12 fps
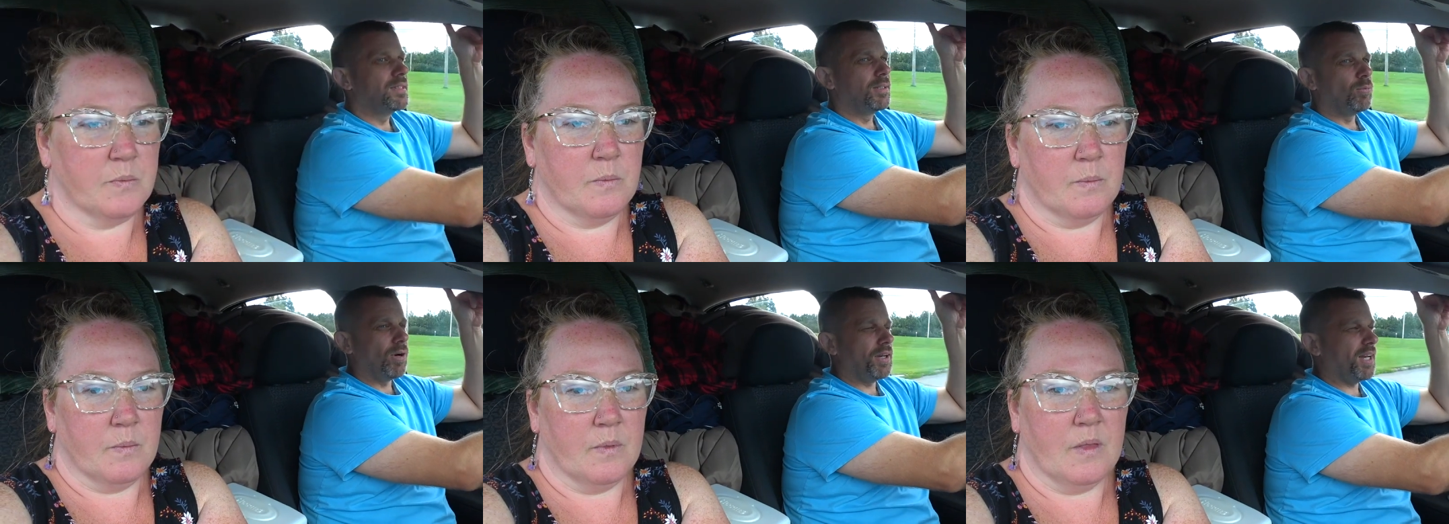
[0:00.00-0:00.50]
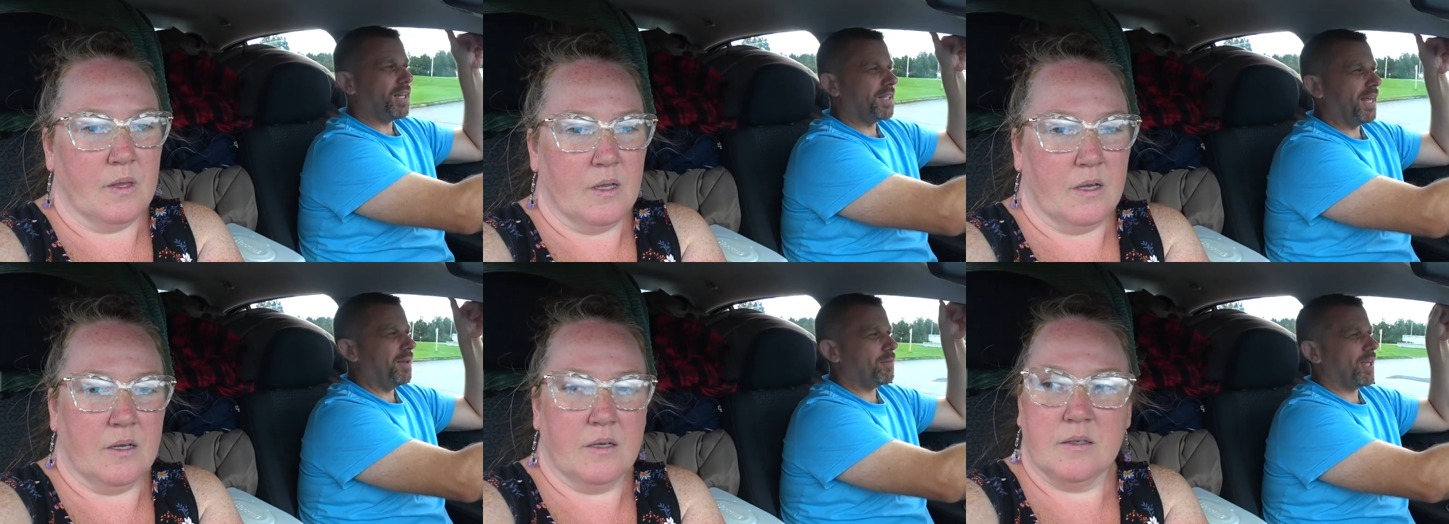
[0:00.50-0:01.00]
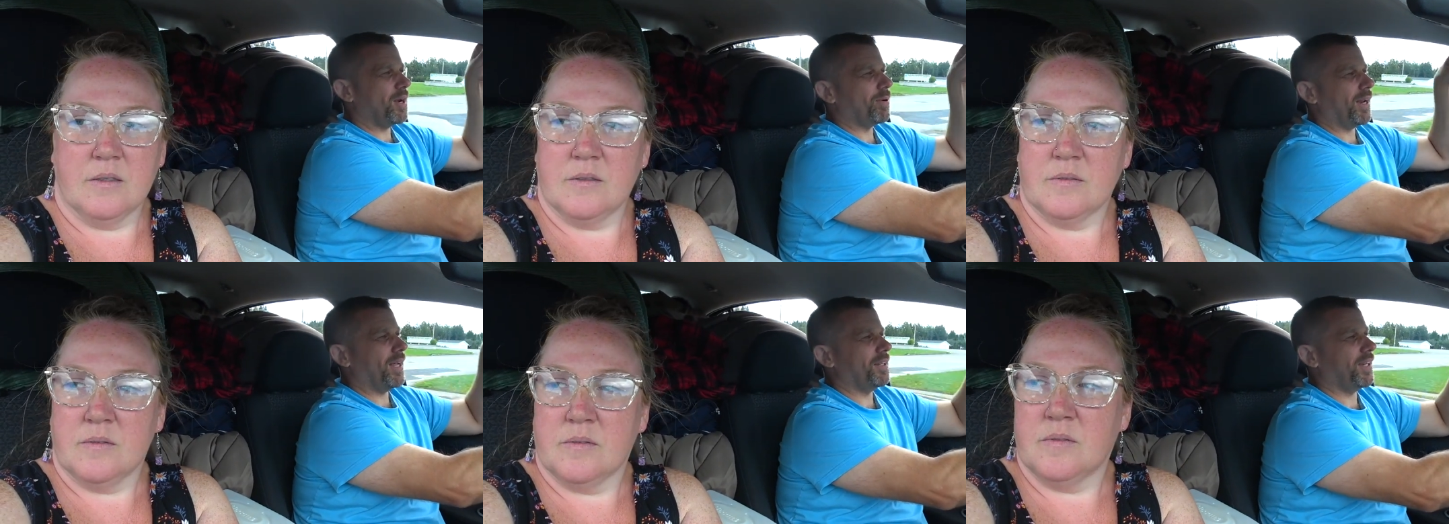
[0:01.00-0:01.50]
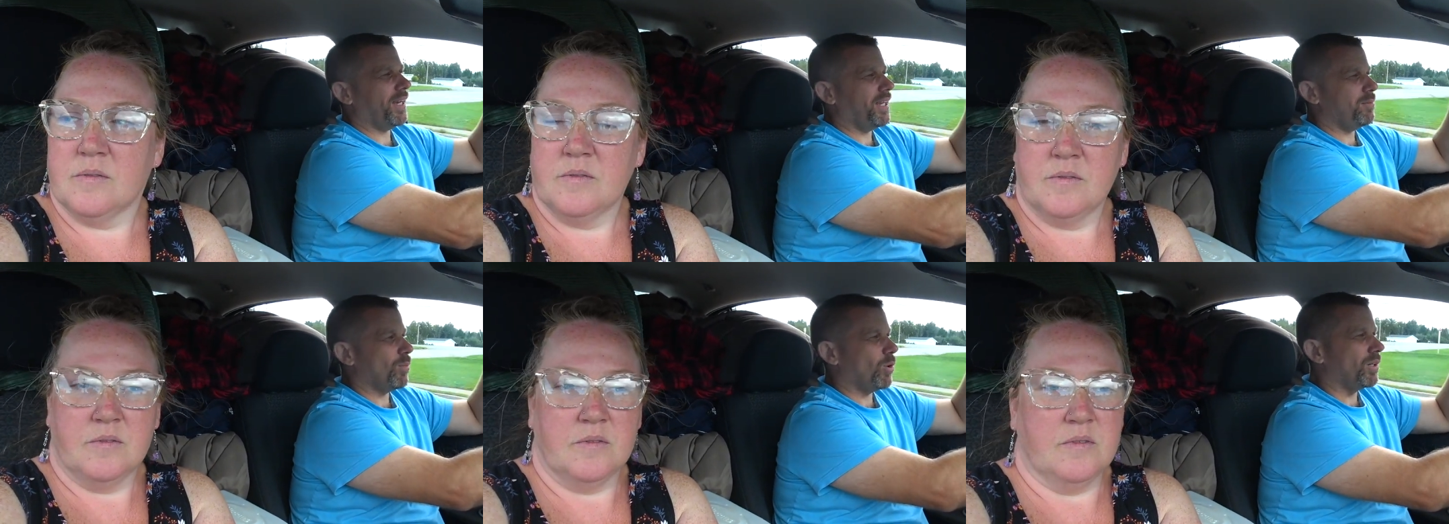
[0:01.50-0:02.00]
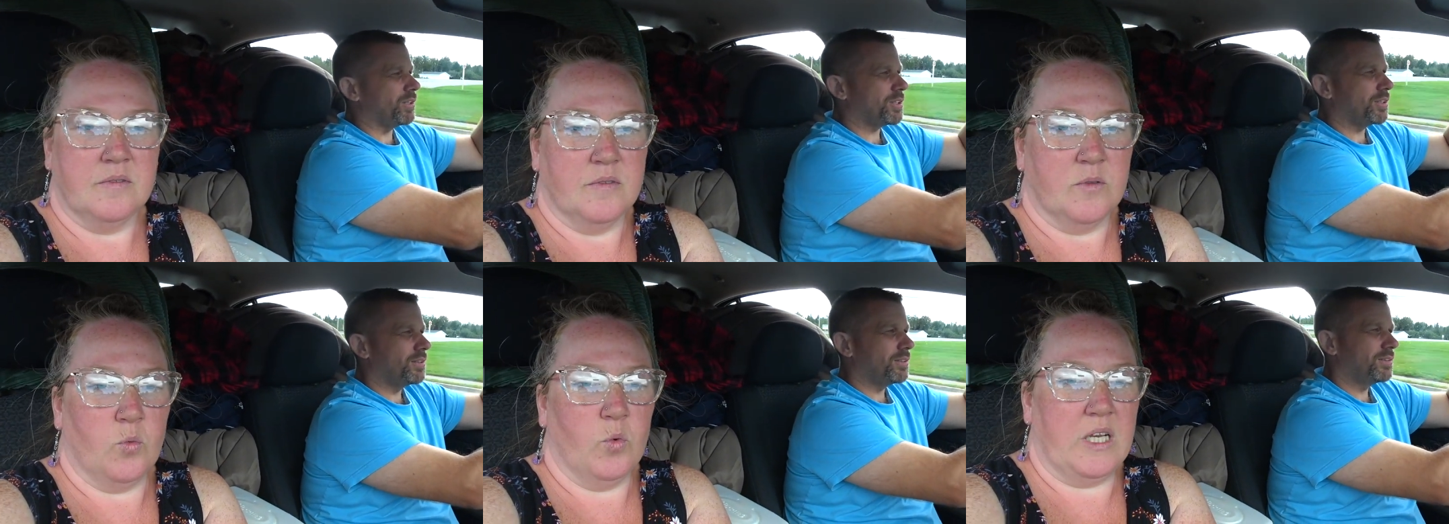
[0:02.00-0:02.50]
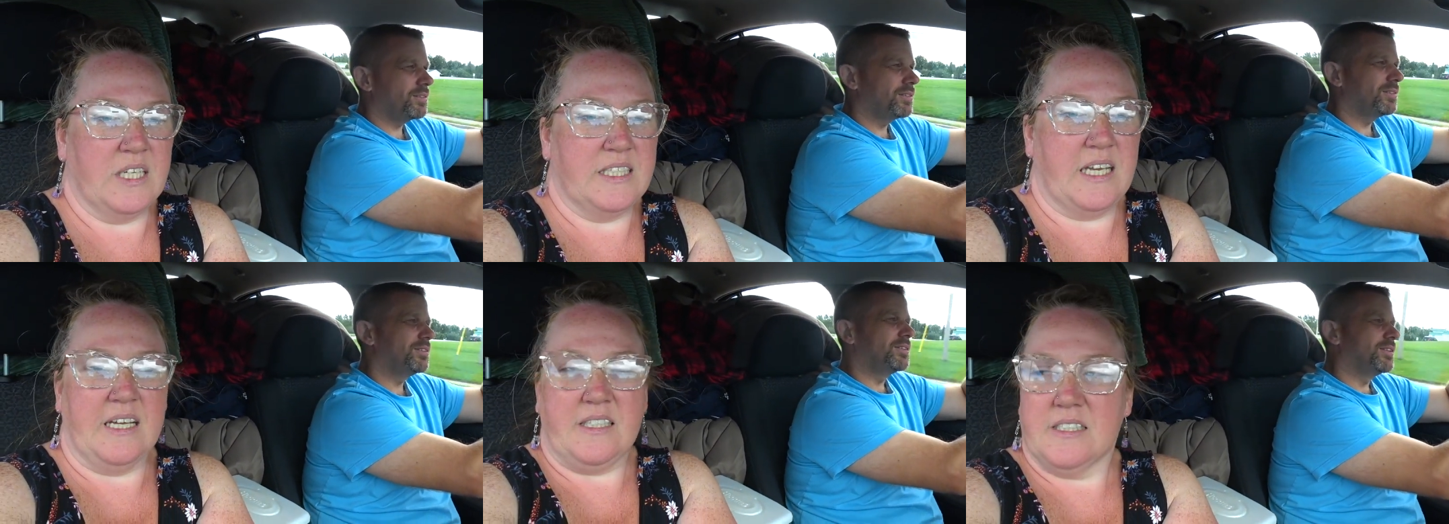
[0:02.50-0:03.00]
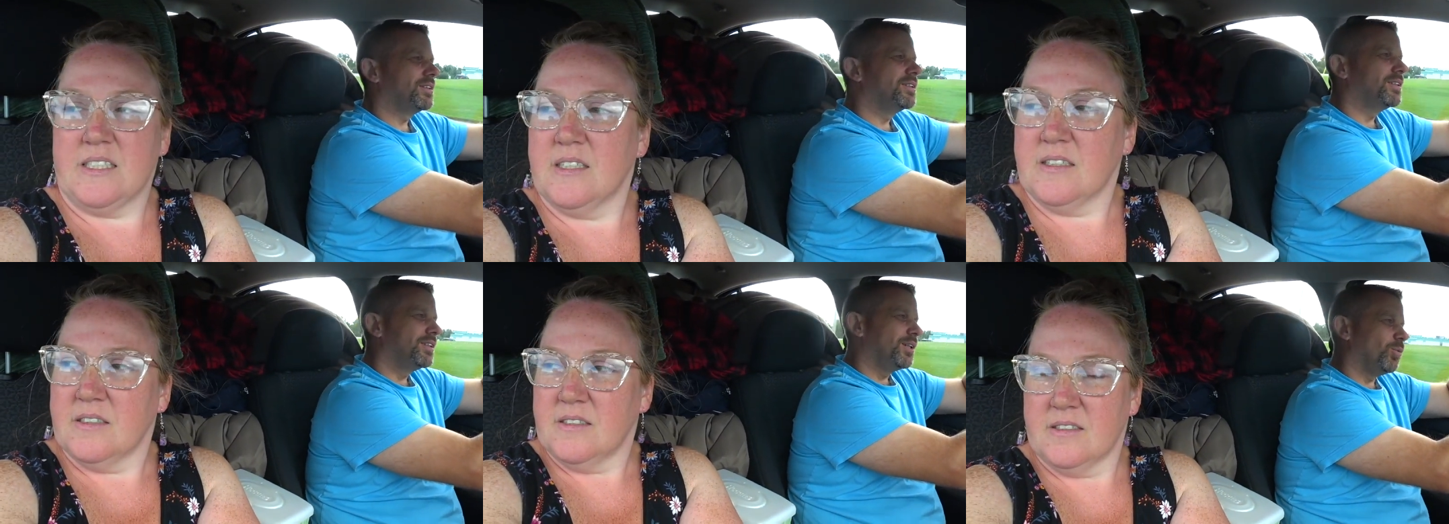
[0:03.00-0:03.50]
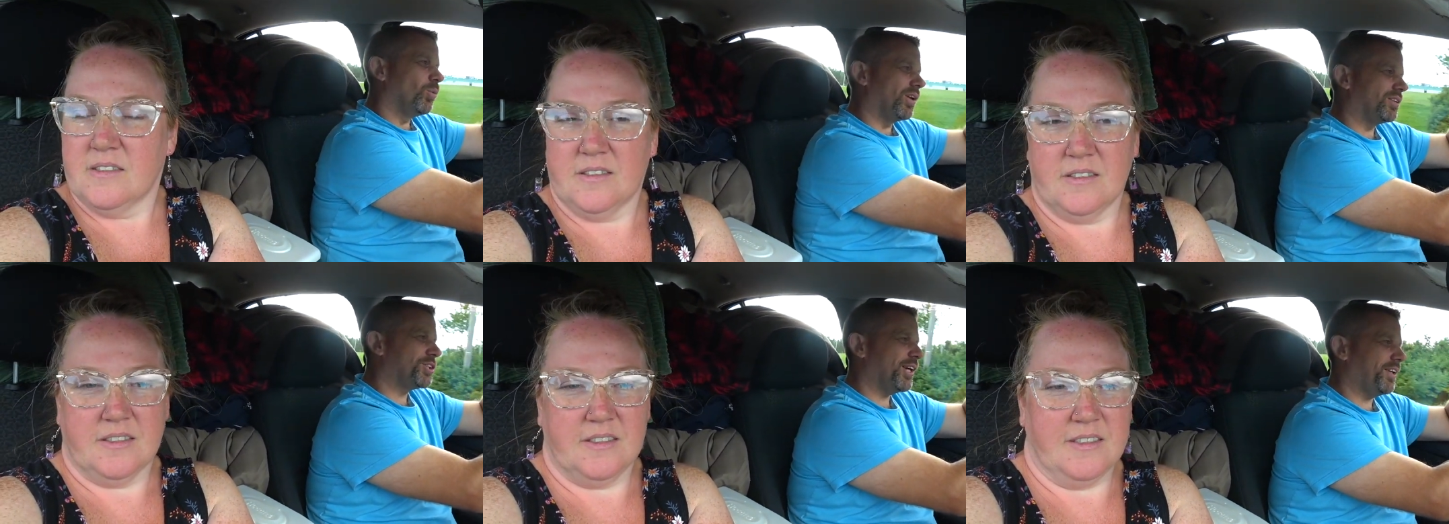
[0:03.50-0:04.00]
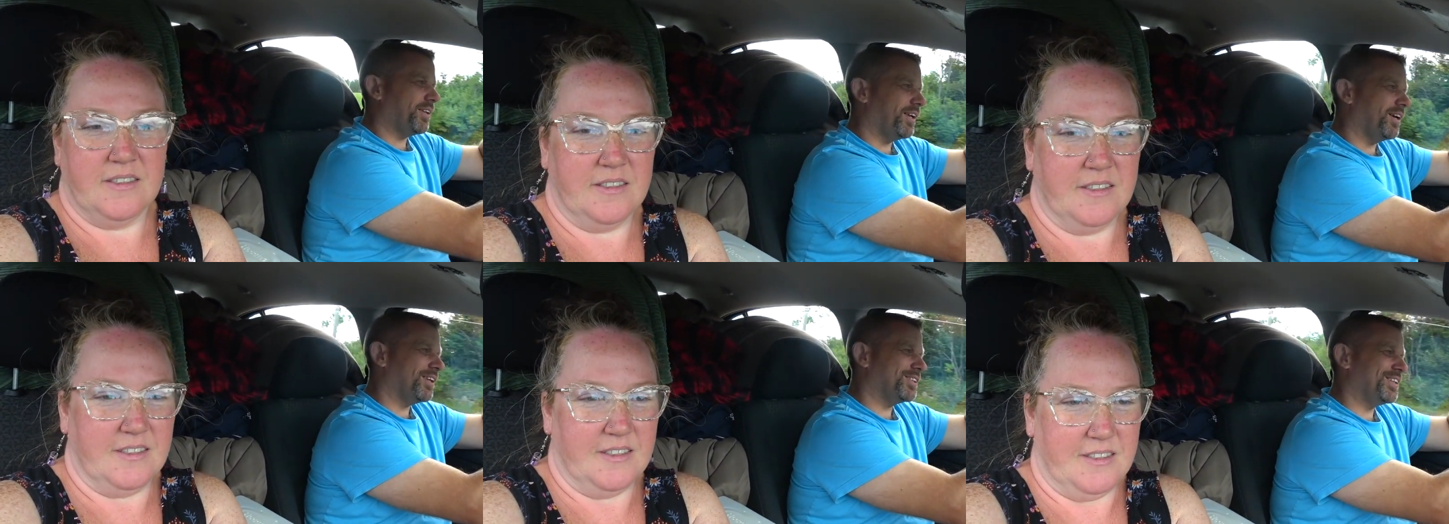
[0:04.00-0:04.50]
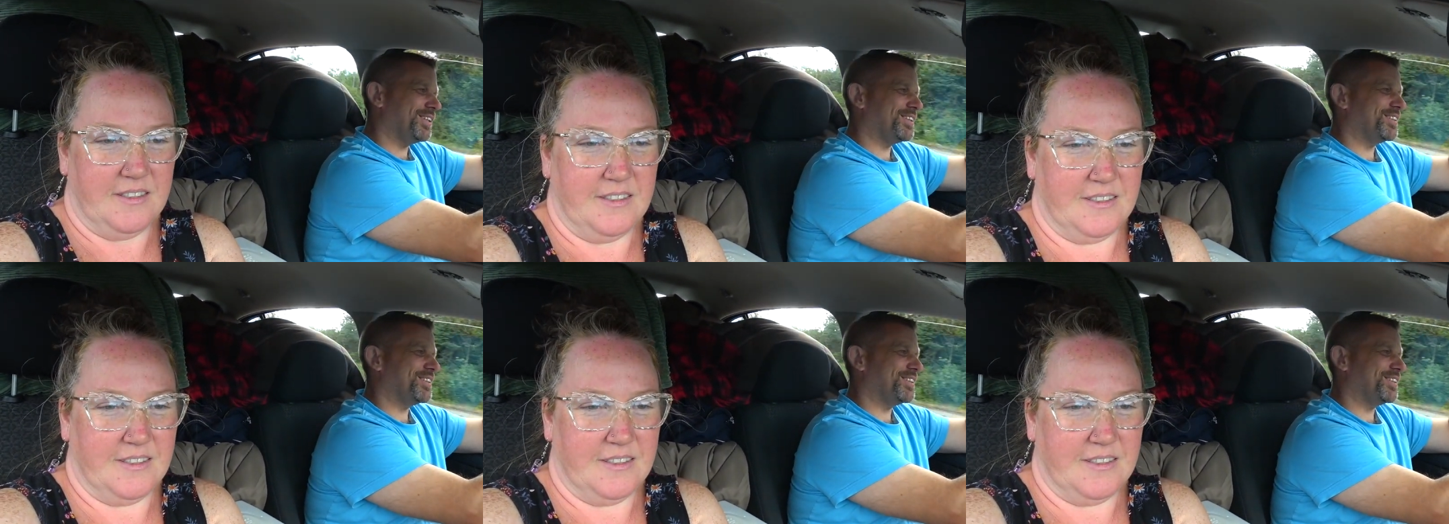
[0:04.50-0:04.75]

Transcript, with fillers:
Speaker 1: What nickname can I put on the name, boys? Willisette. Willisette. Yeah, that's it.